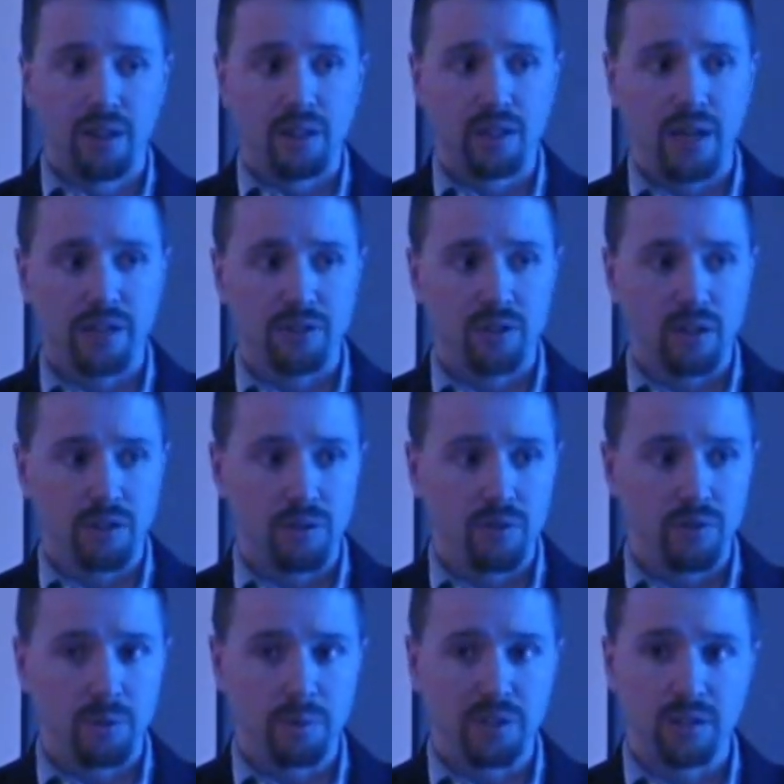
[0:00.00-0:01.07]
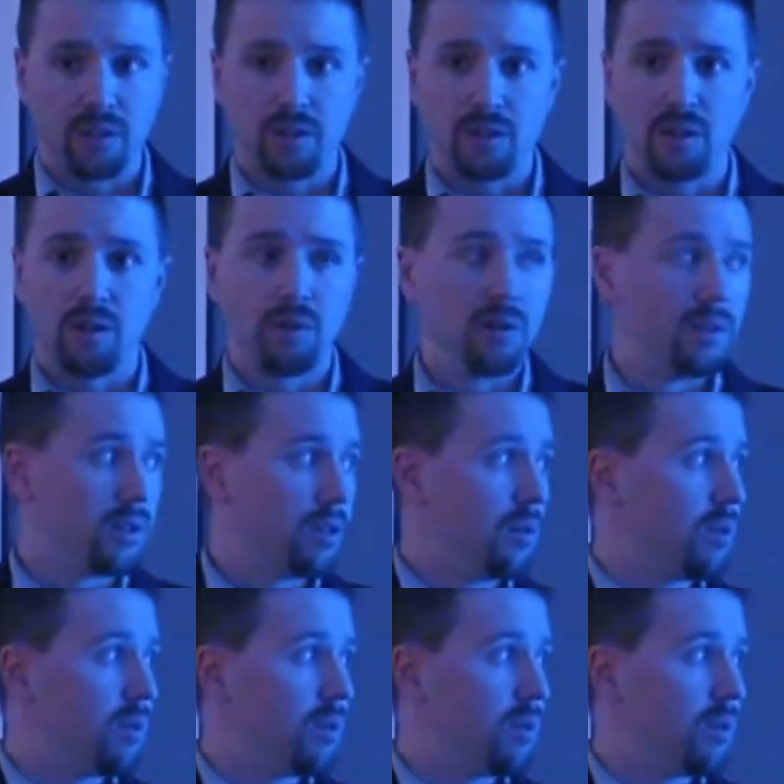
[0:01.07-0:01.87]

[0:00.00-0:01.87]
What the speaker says: latched onto from Asysco is that